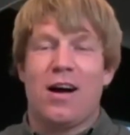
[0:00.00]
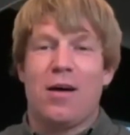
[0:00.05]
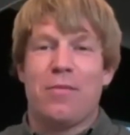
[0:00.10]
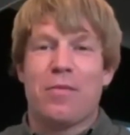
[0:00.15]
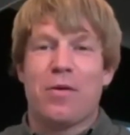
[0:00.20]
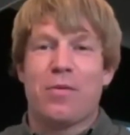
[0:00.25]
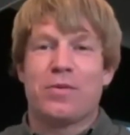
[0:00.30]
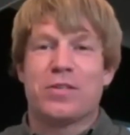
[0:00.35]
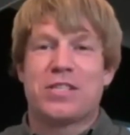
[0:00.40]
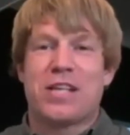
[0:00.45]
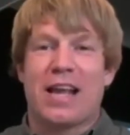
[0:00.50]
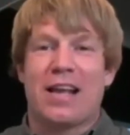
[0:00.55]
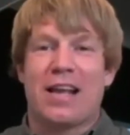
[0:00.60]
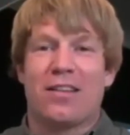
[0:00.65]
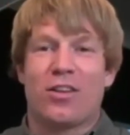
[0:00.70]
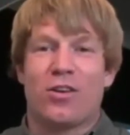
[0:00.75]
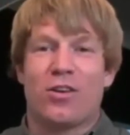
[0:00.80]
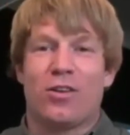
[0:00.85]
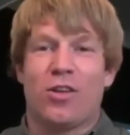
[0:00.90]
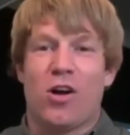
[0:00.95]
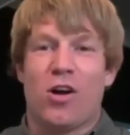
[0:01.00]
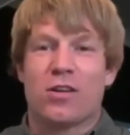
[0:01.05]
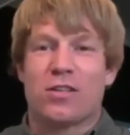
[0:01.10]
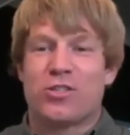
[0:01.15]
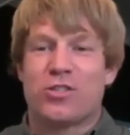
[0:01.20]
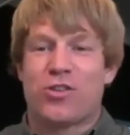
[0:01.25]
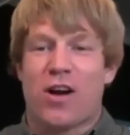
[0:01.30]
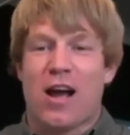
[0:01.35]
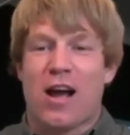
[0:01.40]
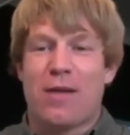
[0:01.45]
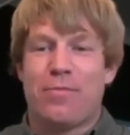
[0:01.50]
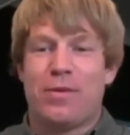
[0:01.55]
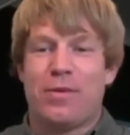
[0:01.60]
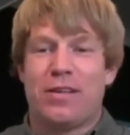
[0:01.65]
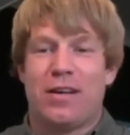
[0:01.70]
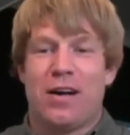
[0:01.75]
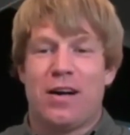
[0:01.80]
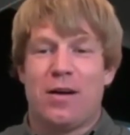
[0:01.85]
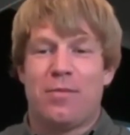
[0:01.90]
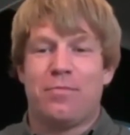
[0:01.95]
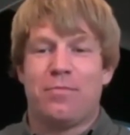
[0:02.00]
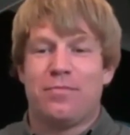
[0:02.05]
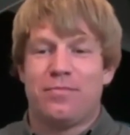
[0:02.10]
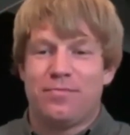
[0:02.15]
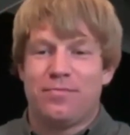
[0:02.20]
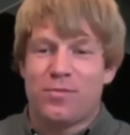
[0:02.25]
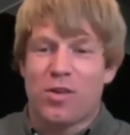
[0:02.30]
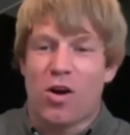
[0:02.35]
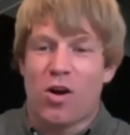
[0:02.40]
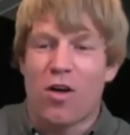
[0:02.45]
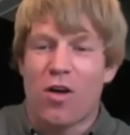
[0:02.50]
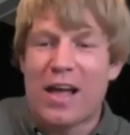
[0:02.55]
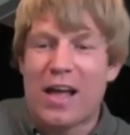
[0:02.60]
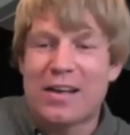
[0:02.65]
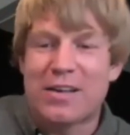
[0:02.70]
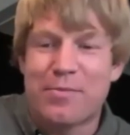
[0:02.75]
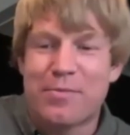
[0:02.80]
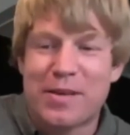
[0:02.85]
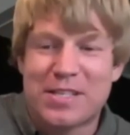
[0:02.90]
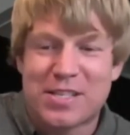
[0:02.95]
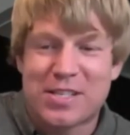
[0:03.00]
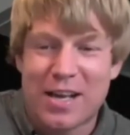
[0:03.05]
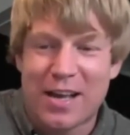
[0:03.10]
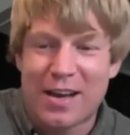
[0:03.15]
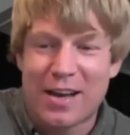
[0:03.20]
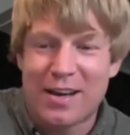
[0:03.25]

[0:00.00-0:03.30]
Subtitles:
It was taking a little long to dry, but all that to be said,